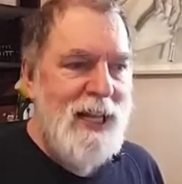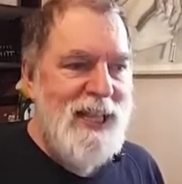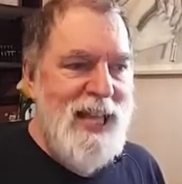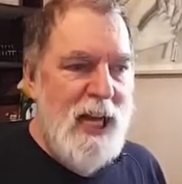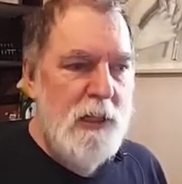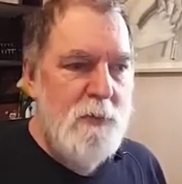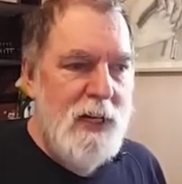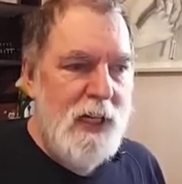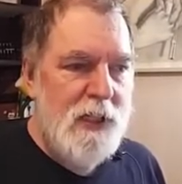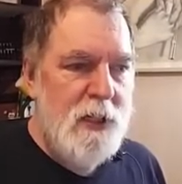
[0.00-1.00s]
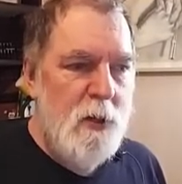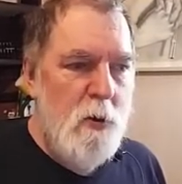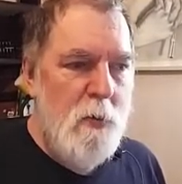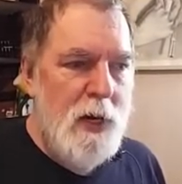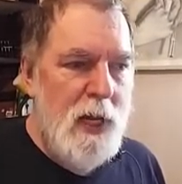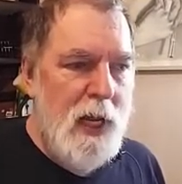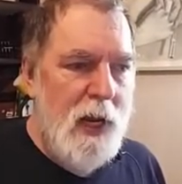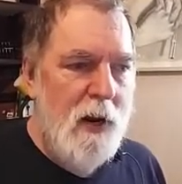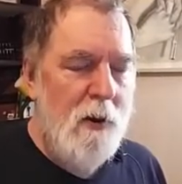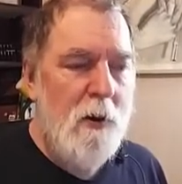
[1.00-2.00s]
That's what needs to go in
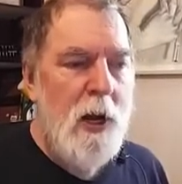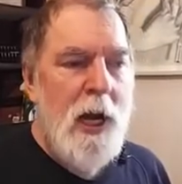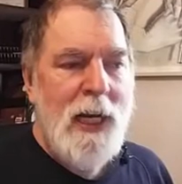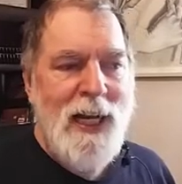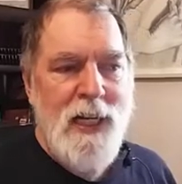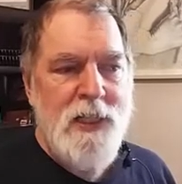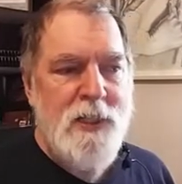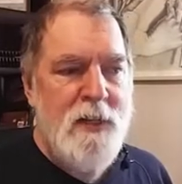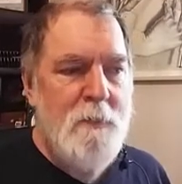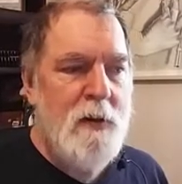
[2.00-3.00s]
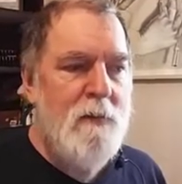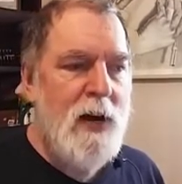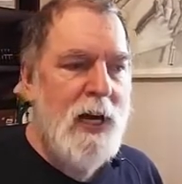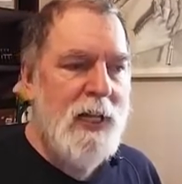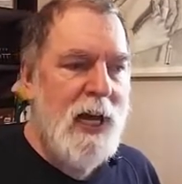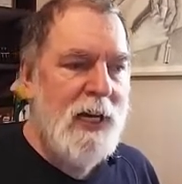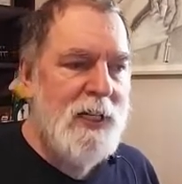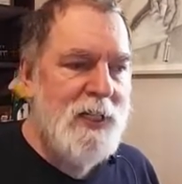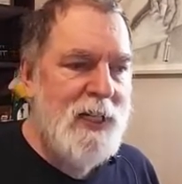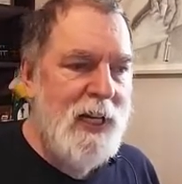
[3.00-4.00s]
here. Let's simplify that.
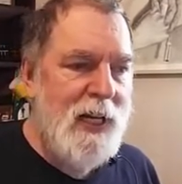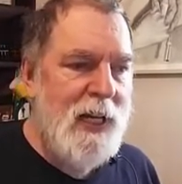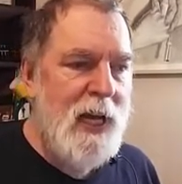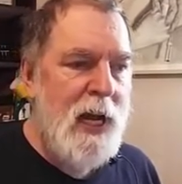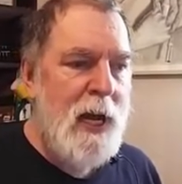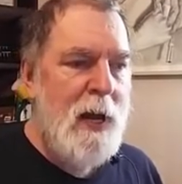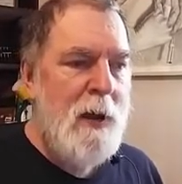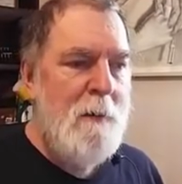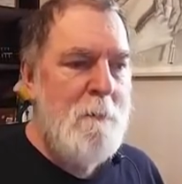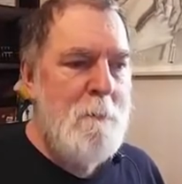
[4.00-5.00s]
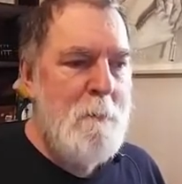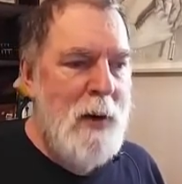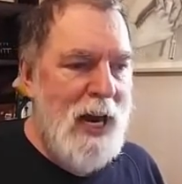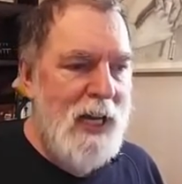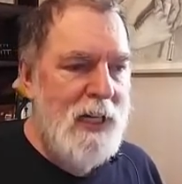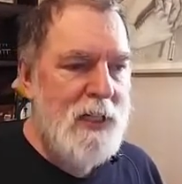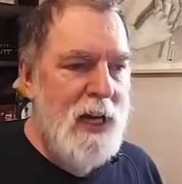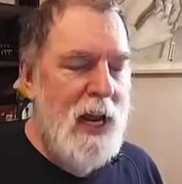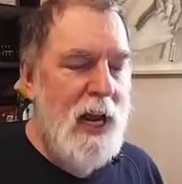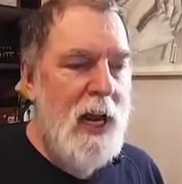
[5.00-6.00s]
C minus
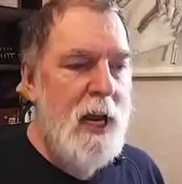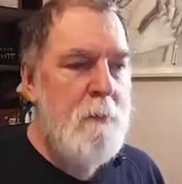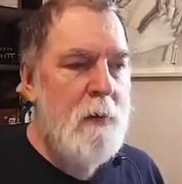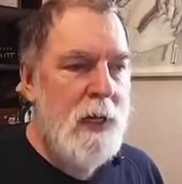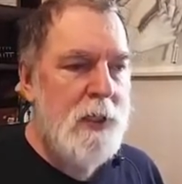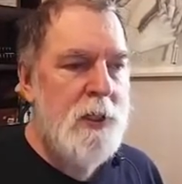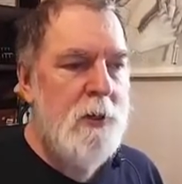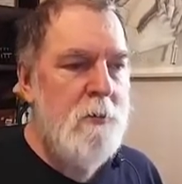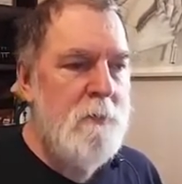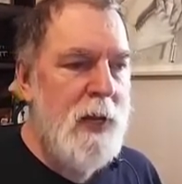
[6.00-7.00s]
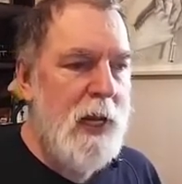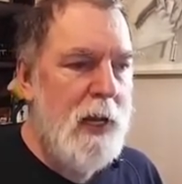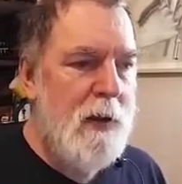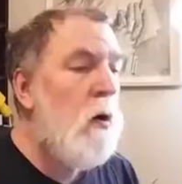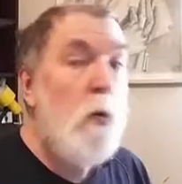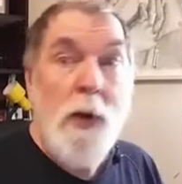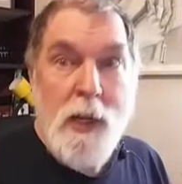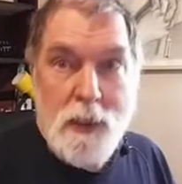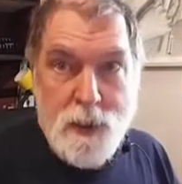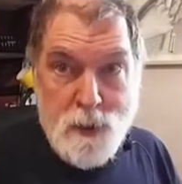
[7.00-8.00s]
a plus 2b. We
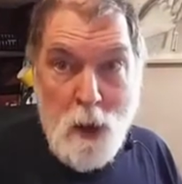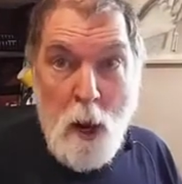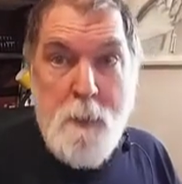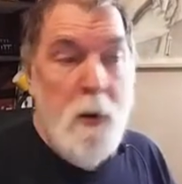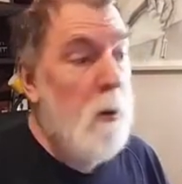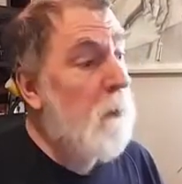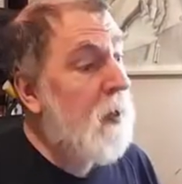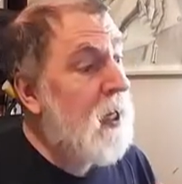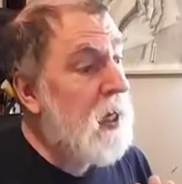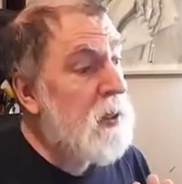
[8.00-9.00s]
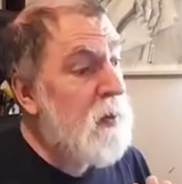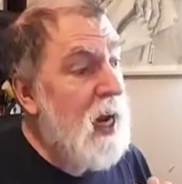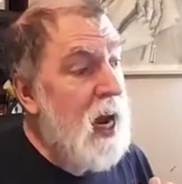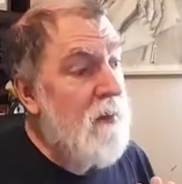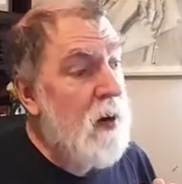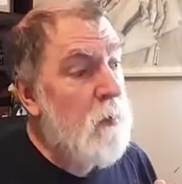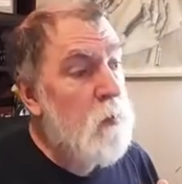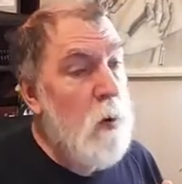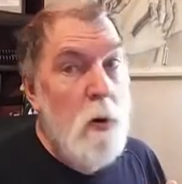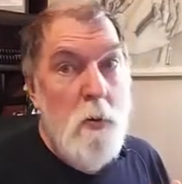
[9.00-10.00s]
can stop here because we have a
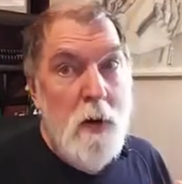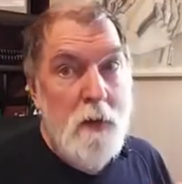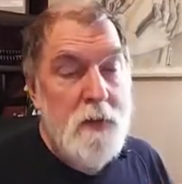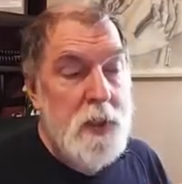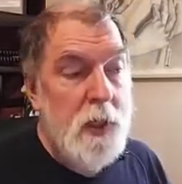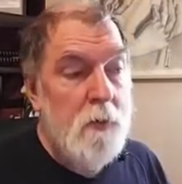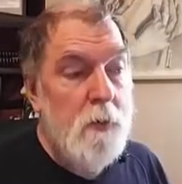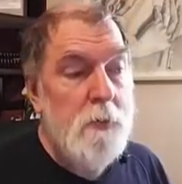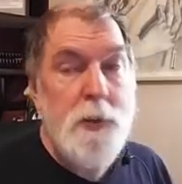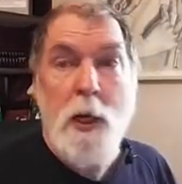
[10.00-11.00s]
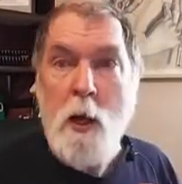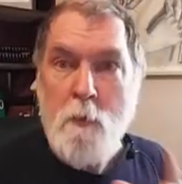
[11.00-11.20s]
row of zeros.